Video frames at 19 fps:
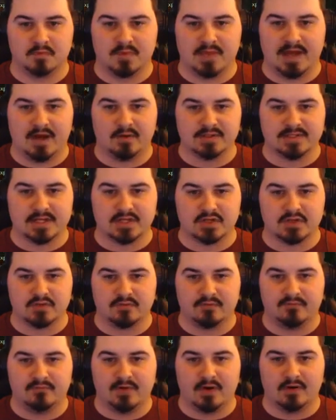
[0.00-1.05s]
Well, that was actually
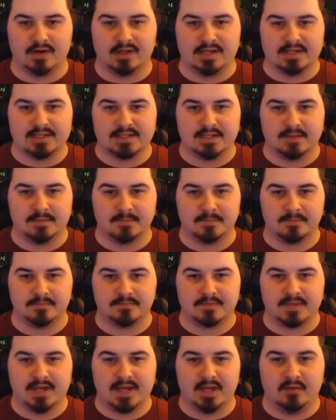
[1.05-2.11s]
fairly easy.
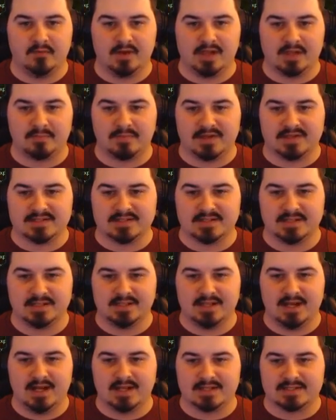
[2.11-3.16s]
And a relic piece.
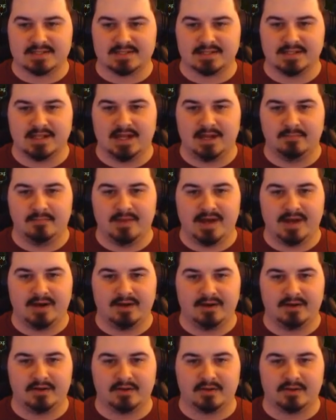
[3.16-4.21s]
Nice. Not bad
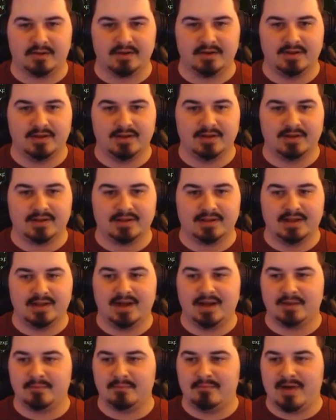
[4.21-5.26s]
at all.
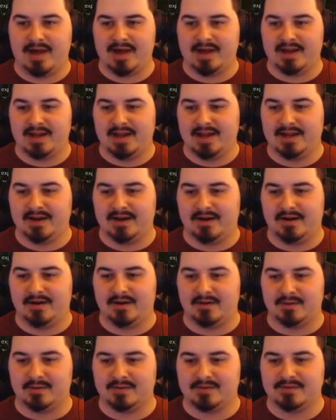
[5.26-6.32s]
Not bad at
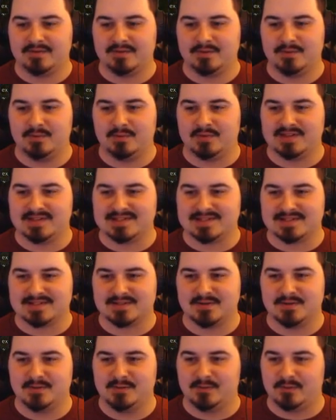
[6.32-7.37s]
all. Oh, this is
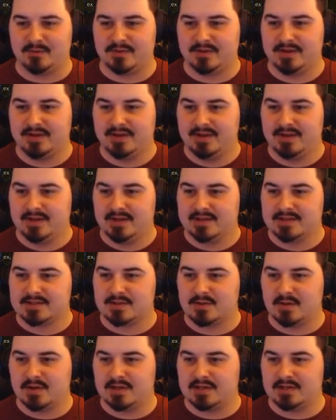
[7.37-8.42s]
cool. Let's
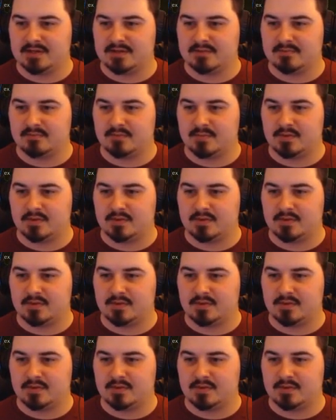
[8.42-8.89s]
go ahead and...